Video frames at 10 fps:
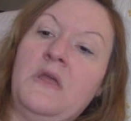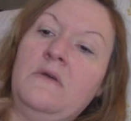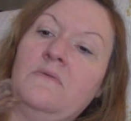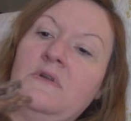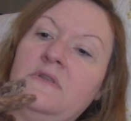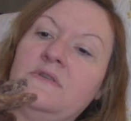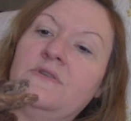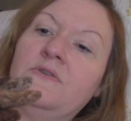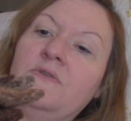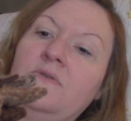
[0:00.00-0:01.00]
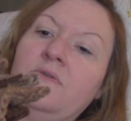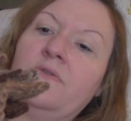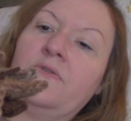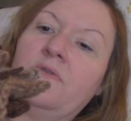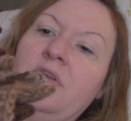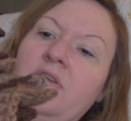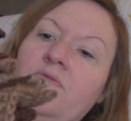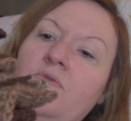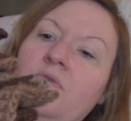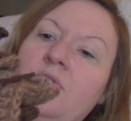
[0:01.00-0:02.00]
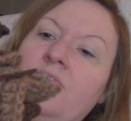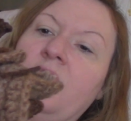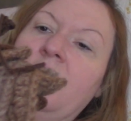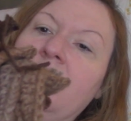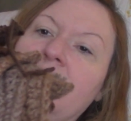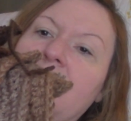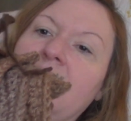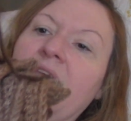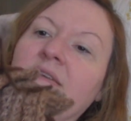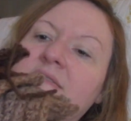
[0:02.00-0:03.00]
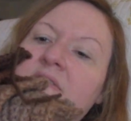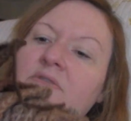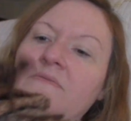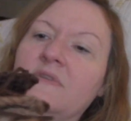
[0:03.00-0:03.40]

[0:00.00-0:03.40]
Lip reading: 1, 2, 3, 4, 5, 6. Yeah, 7.